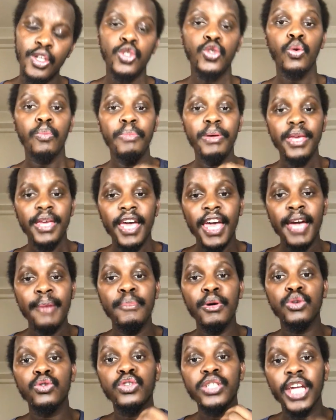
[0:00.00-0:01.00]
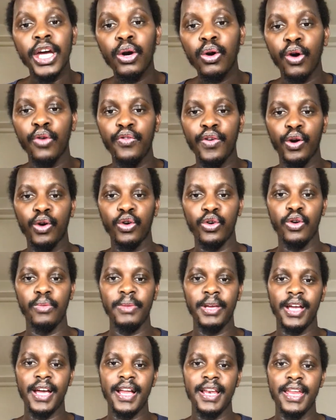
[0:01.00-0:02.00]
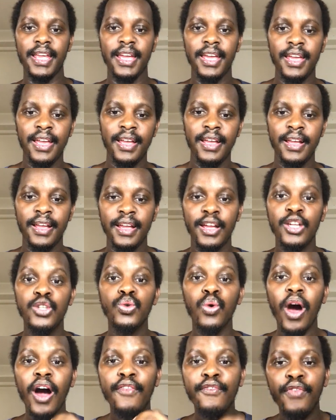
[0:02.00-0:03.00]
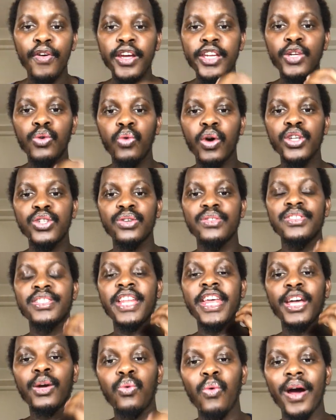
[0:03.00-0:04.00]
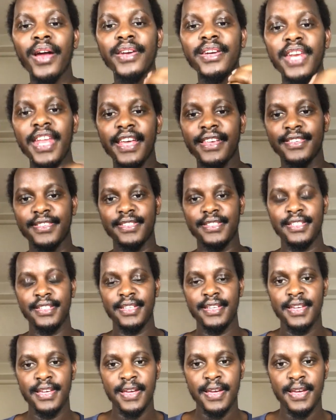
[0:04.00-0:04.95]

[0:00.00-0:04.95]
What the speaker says: to be able to take off economically, to avoid questions like what next.